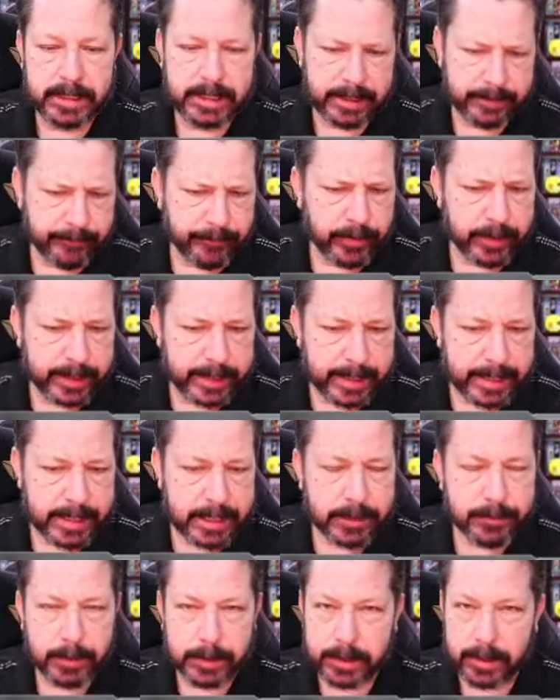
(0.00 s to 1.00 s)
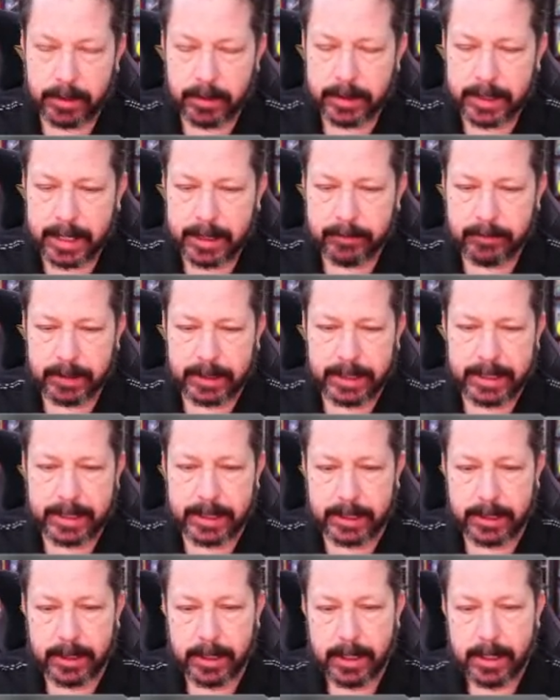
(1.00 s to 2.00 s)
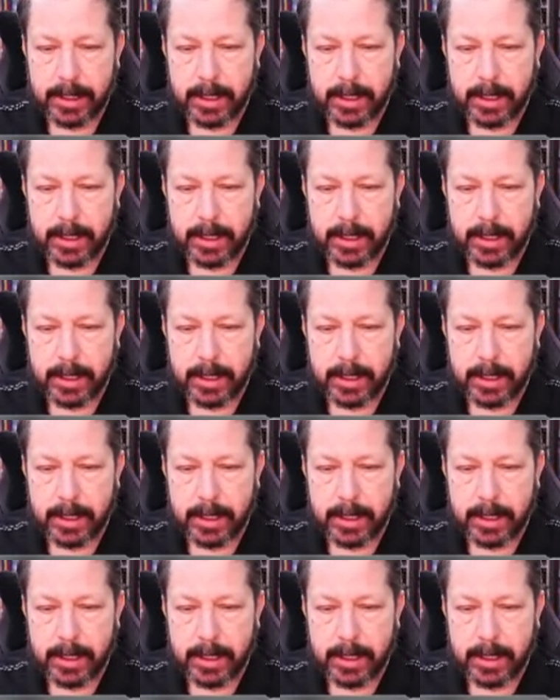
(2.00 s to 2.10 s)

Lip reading: different things, but they are kind of related.